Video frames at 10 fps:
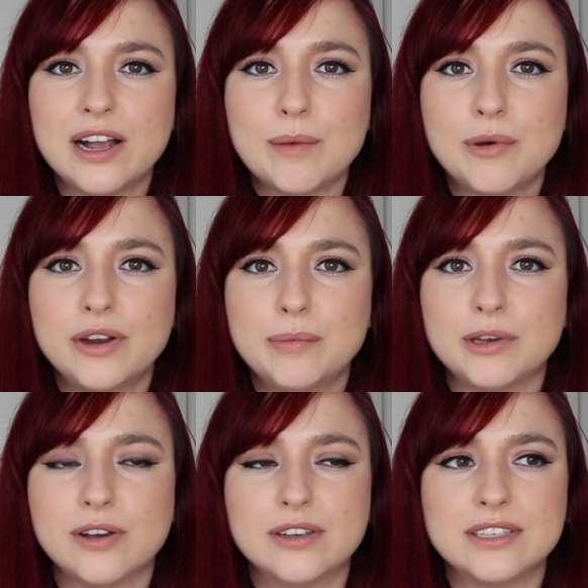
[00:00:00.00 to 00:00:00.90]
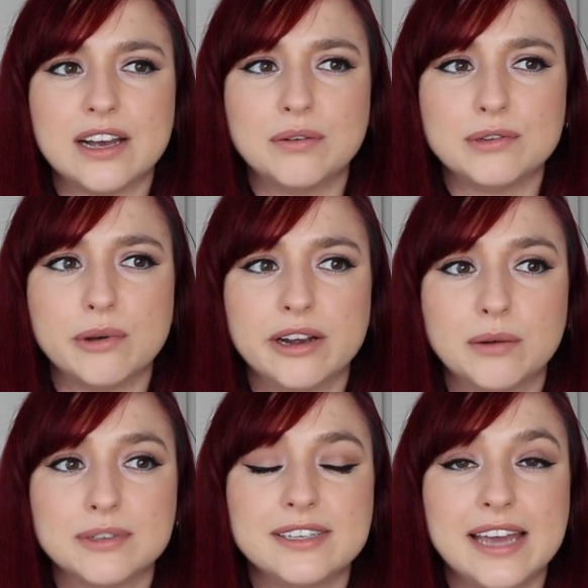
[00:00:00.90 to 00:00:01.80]
up on it because I was worried I
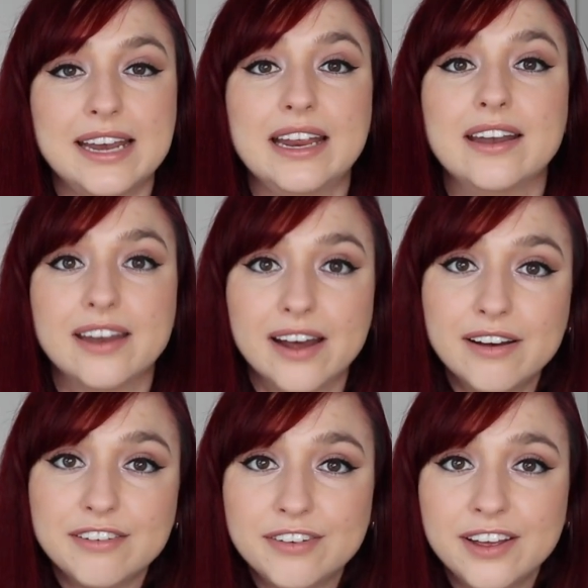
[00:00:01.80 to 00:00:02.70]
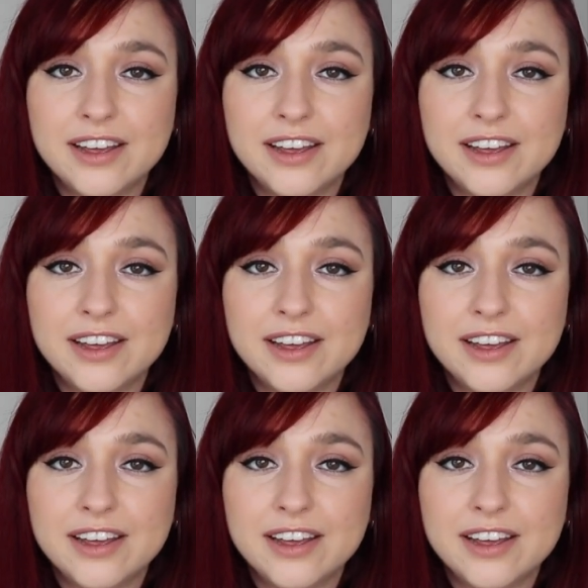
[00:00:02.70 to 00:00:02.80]
wasn't gaining enough